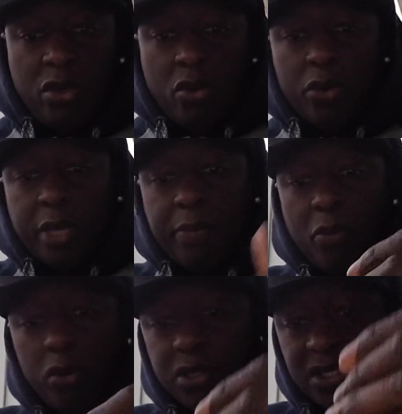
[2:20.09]
on a
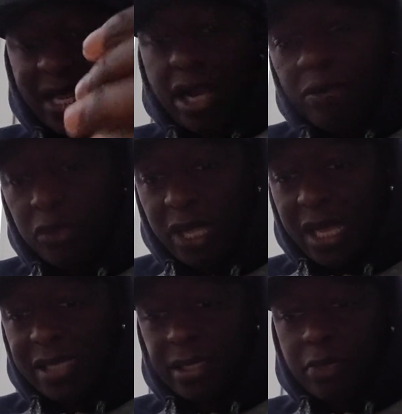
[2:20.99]
more desirable
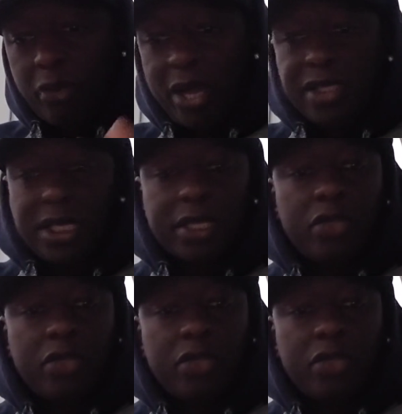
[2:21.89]
task of the project.